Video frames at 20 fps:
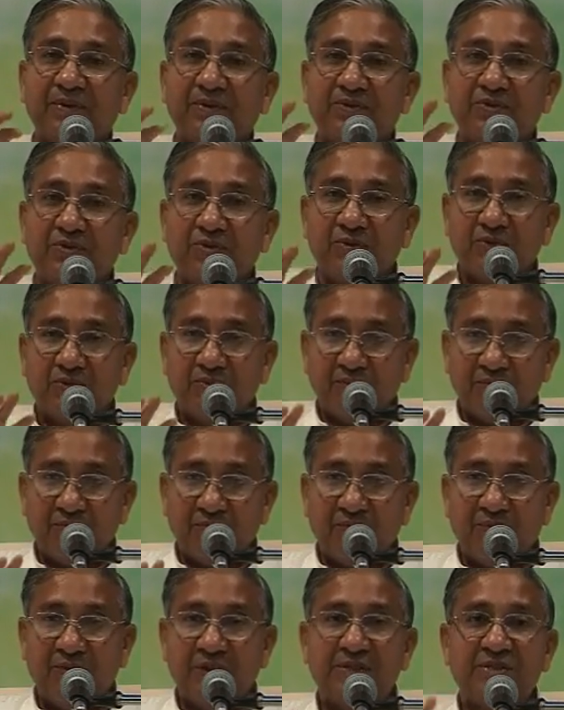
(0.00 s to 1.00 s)
So,
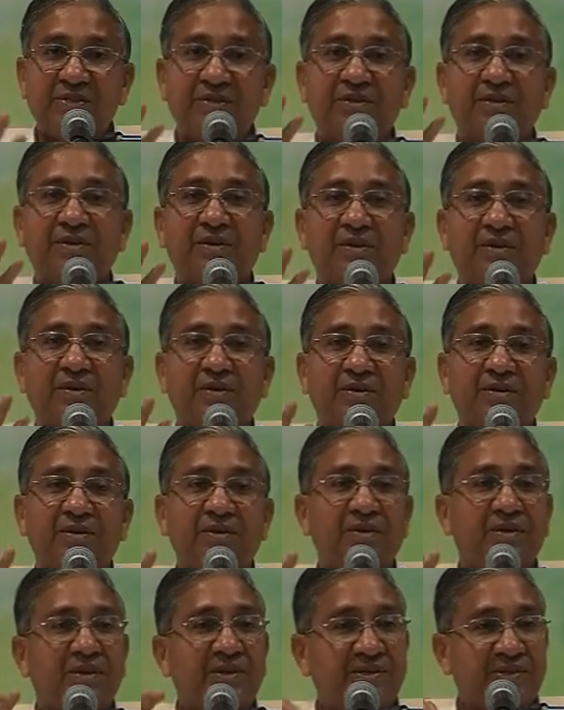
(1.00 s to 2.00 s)
first
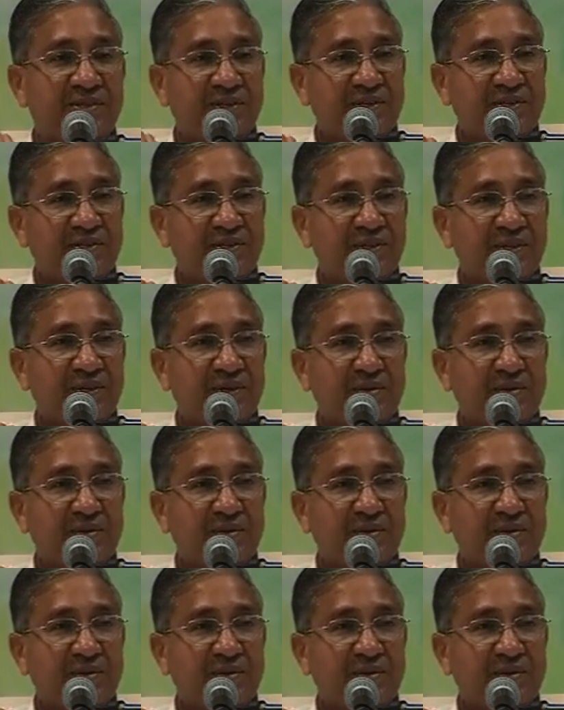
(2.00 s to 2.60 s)
is this thing.